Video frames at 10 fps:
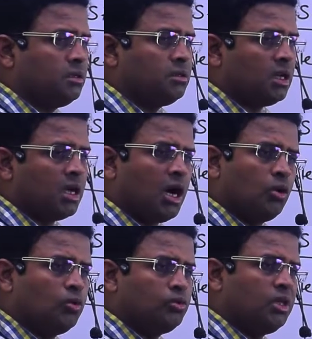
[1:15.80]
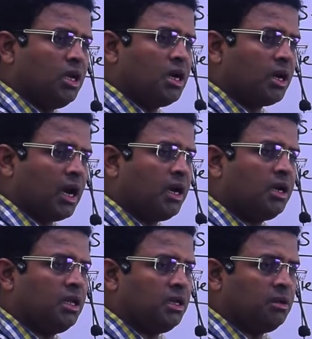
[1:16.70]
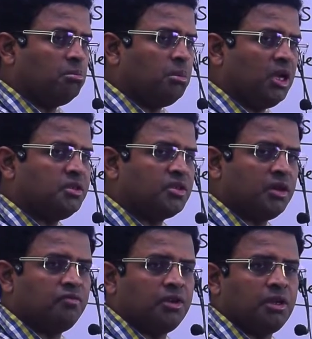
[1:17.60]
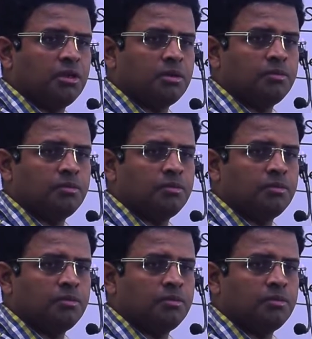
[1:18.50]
then how they are writing mains every year?